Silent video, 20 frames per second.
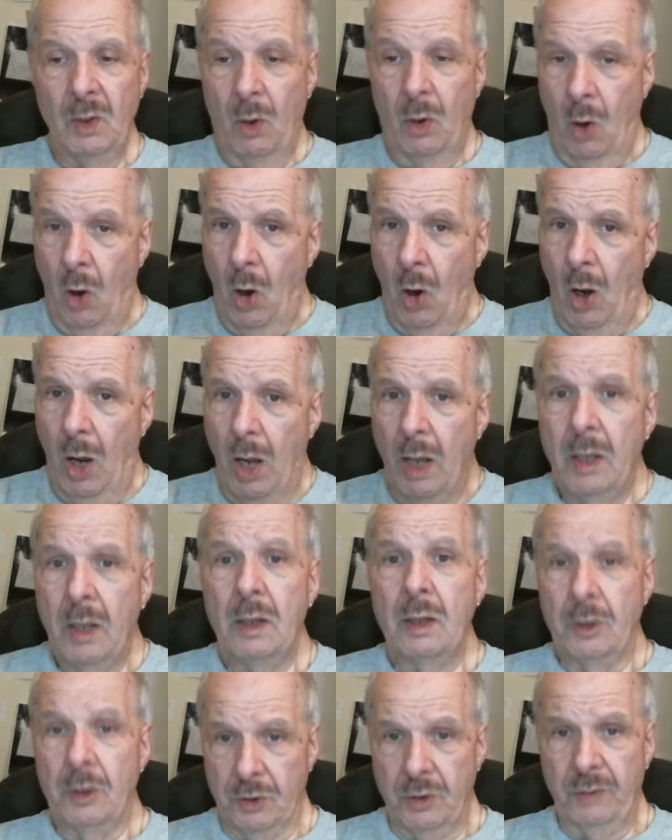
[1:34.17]
or
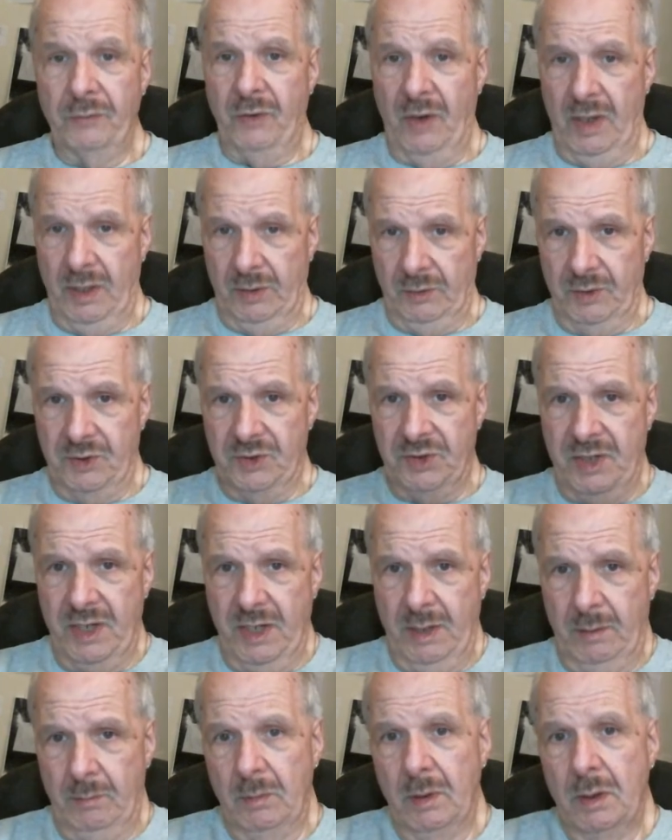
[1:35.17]
your final
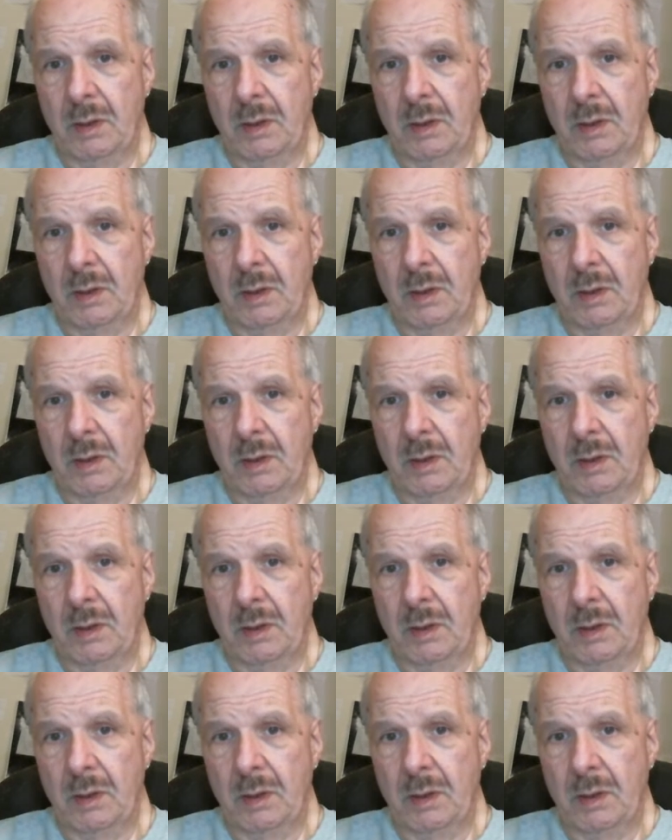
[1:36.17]
exam.